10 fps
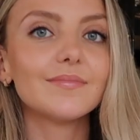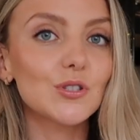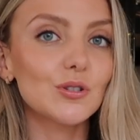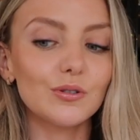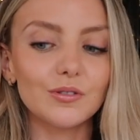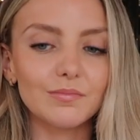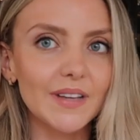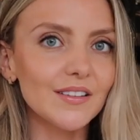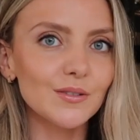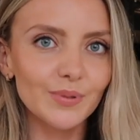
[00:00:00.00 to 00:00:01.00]
so
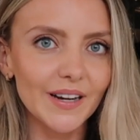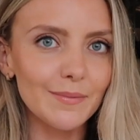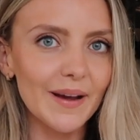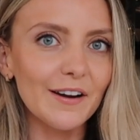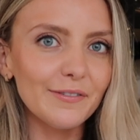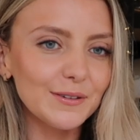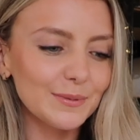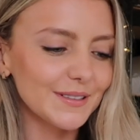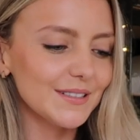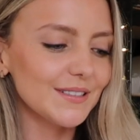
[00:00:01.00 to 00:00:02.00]
that's a pretty perfect
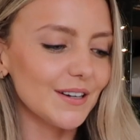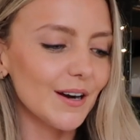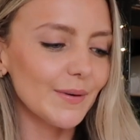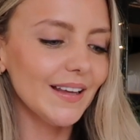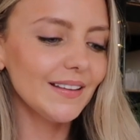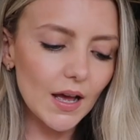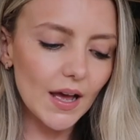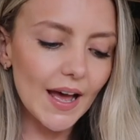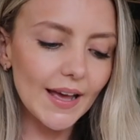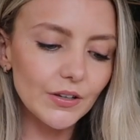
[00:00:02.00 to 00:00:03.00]
one to start with.
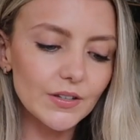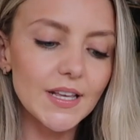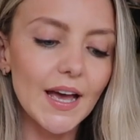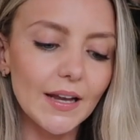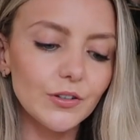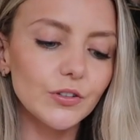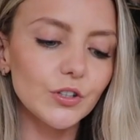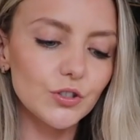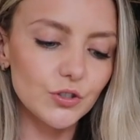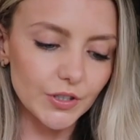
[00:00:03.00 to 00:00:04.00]
I use a handle
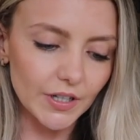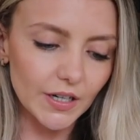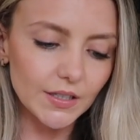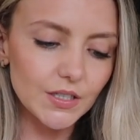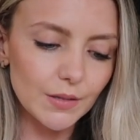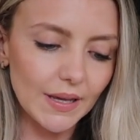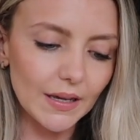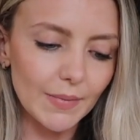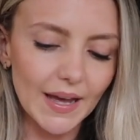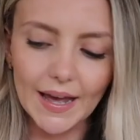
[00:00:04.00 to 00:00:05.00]
extruder to
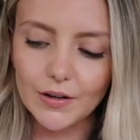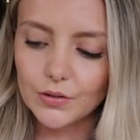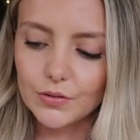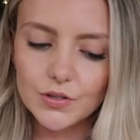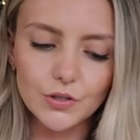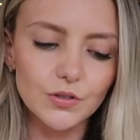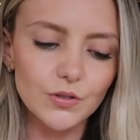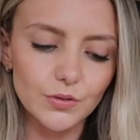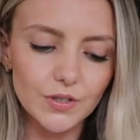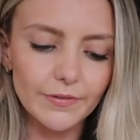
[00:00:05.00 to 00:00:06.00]
make my handles. There's
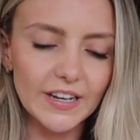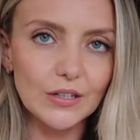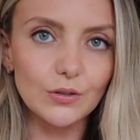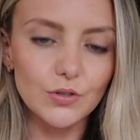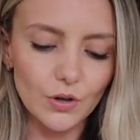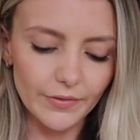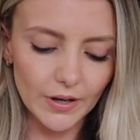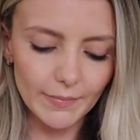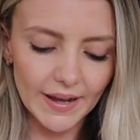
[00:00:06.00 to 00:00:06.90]
loads of videos of it on my